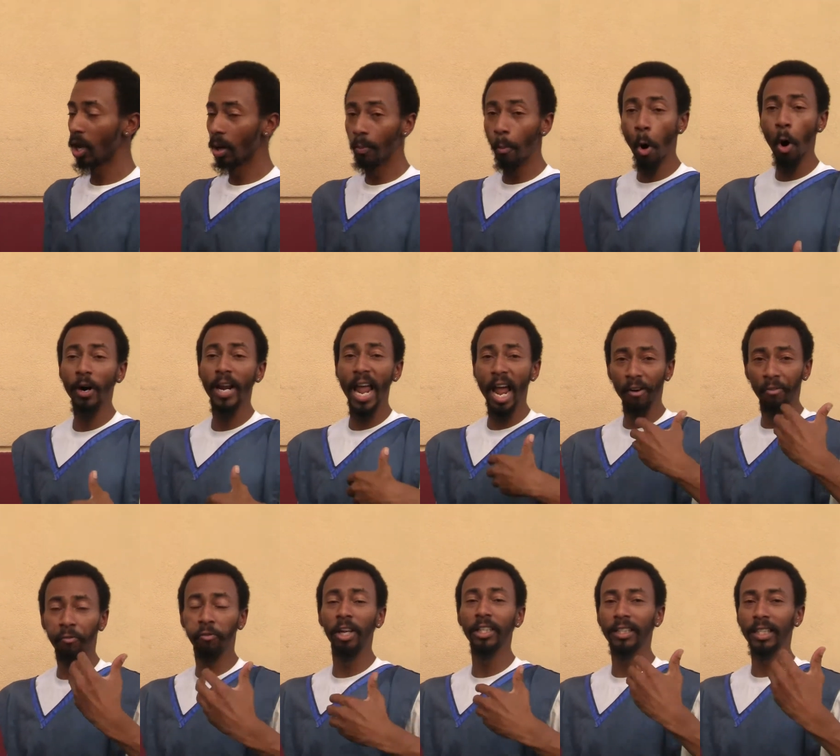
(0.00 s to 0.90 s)
The more they
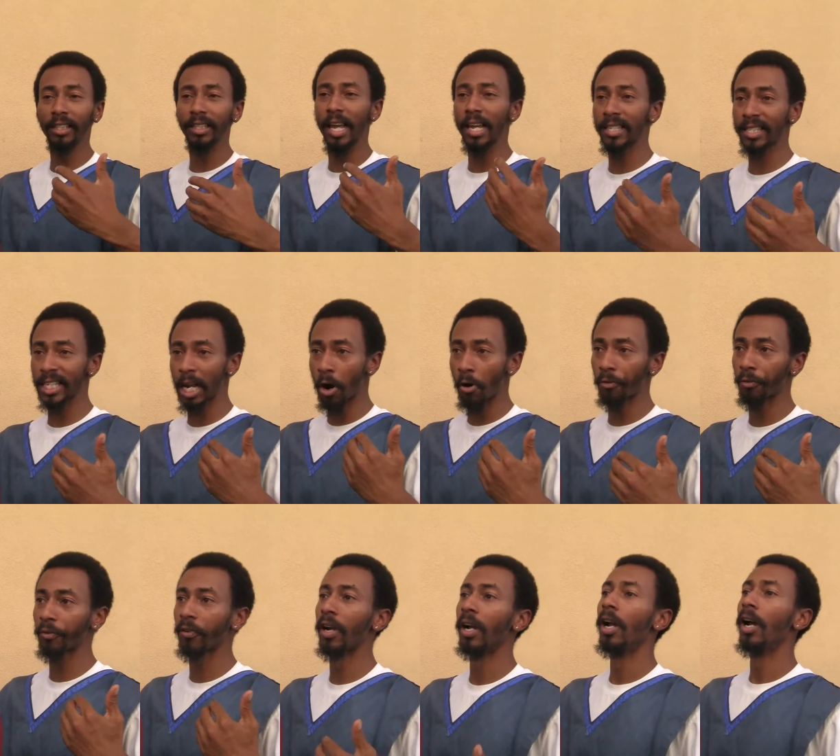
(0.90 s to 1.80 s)
afflicted themselves,
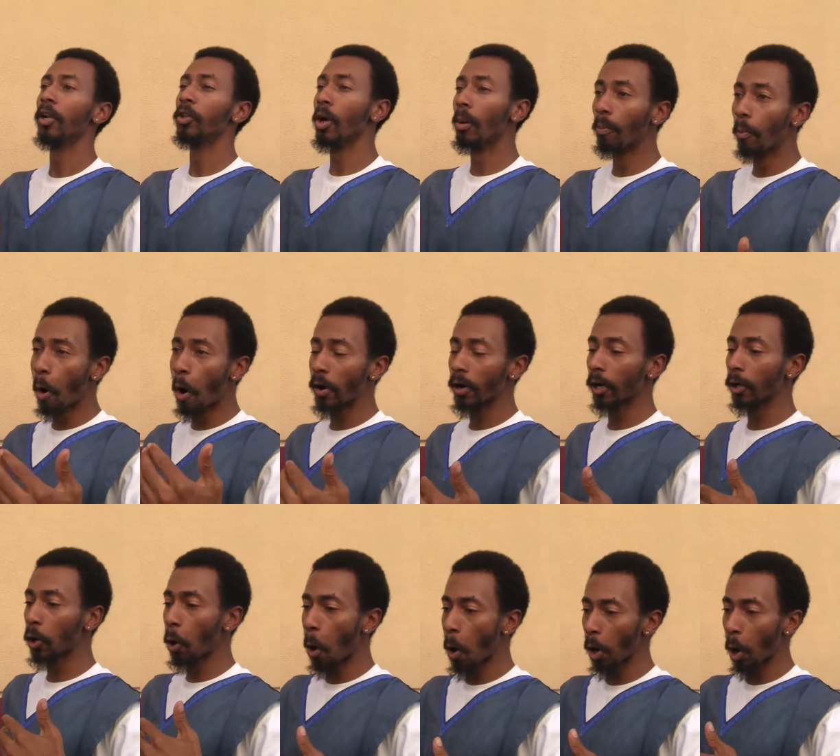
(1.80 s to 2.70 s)
the more the
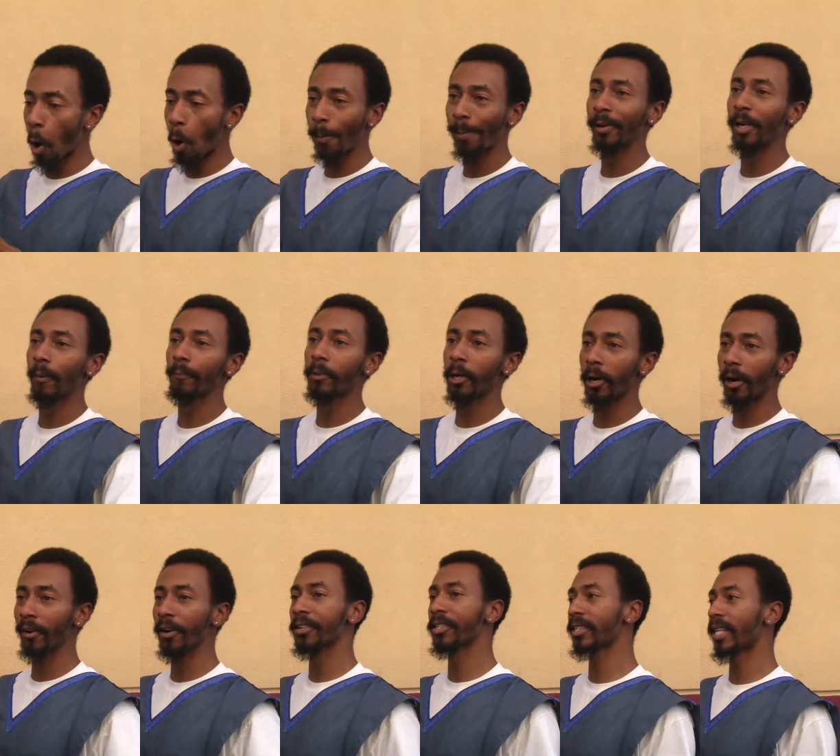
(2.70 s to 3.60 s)
Lord opened up their
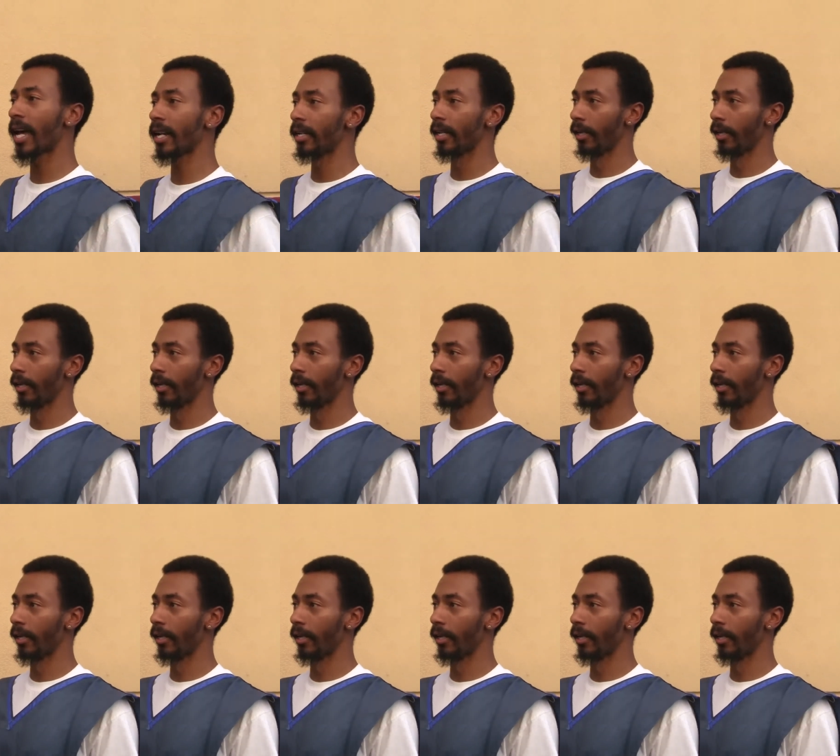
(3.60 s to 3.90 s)
understanding.